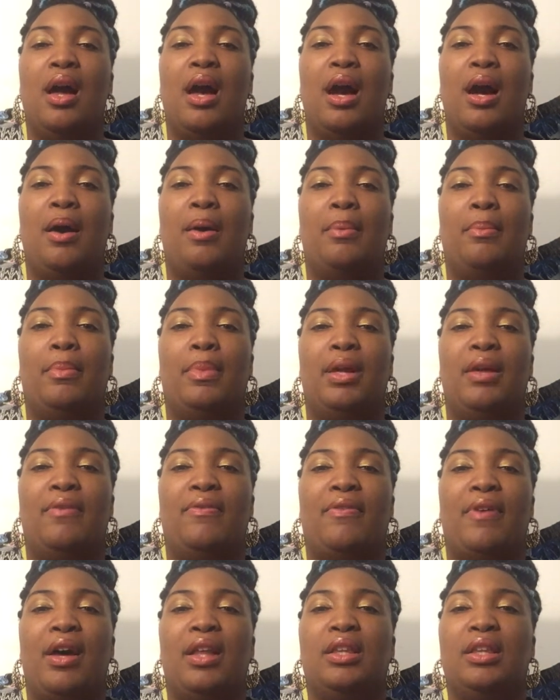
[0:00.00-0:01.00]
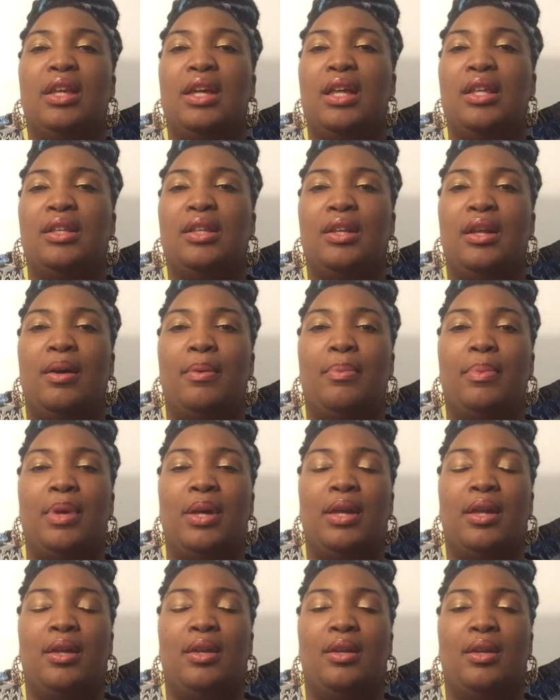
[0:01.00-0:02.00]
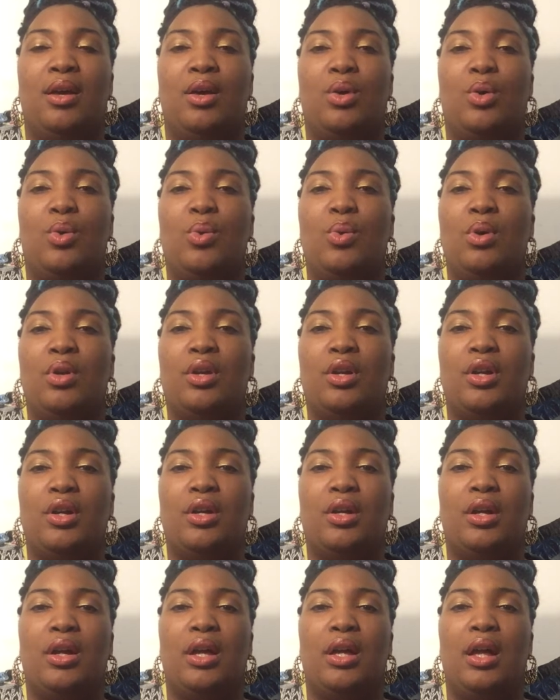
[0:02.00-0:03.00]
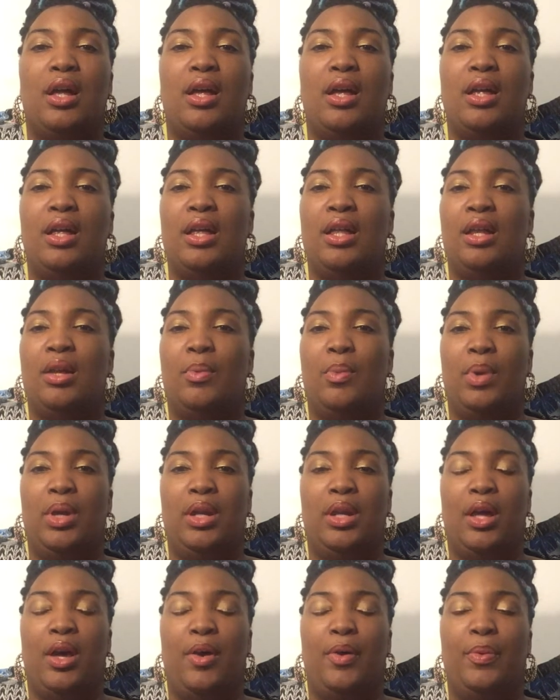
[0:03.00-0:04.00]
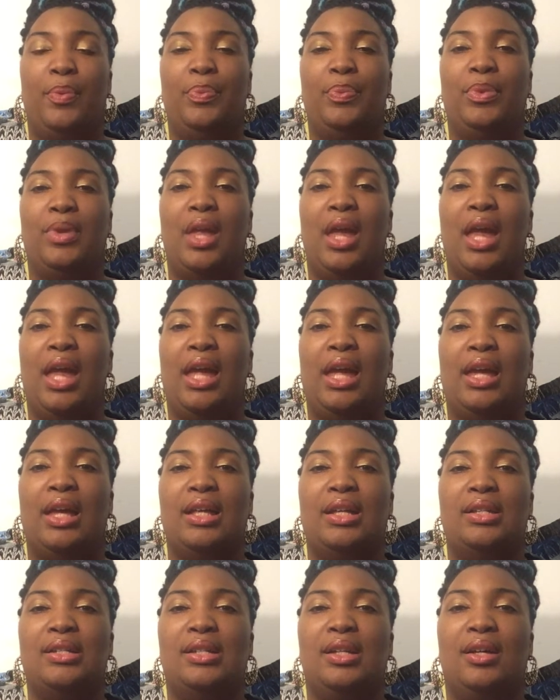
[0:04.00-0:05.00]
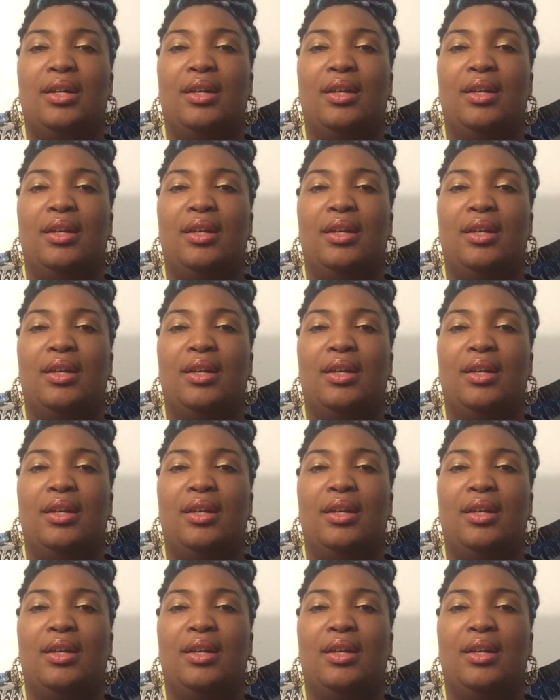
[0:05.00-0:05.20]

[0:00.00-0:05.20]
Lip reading: It finally ended up in a corner in a window. And